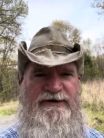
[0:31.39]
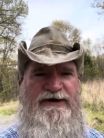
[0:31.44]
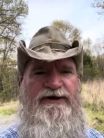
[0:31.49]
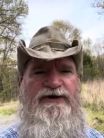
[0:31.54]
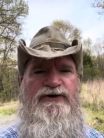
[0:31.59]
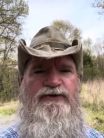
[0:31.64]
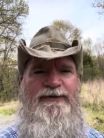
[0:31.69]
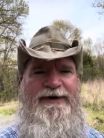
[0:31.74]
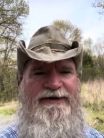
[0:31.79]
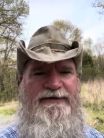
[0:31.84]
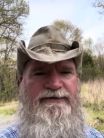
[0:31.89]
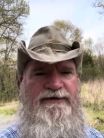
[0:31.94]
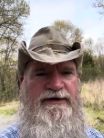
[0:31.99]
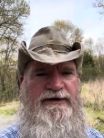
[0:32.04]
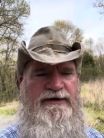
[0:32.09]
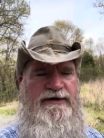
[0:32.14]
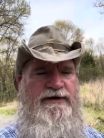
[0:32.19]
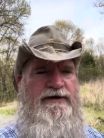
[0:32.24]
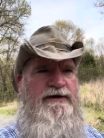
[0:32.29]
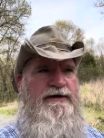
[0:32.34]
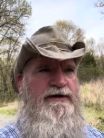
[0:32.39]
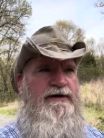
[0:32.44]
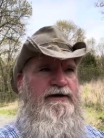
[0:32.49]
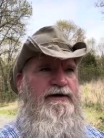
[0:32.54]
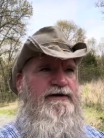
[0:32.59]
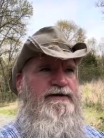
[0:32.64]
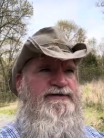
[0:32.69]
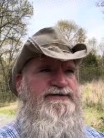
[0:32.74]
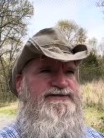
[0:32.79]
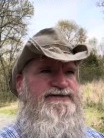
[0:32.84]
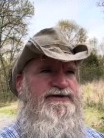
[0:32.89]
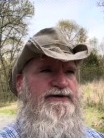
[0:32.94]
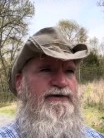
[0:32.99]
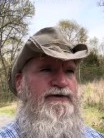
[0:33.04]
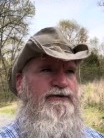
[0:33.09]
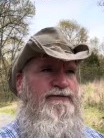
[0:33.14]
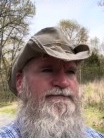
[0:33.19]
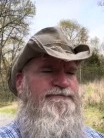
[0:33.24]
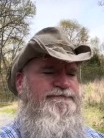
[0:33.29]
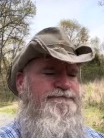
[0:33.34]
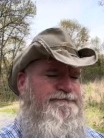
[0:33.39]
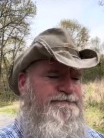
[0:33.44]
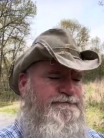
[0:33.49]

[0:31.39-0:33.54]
very quickly. So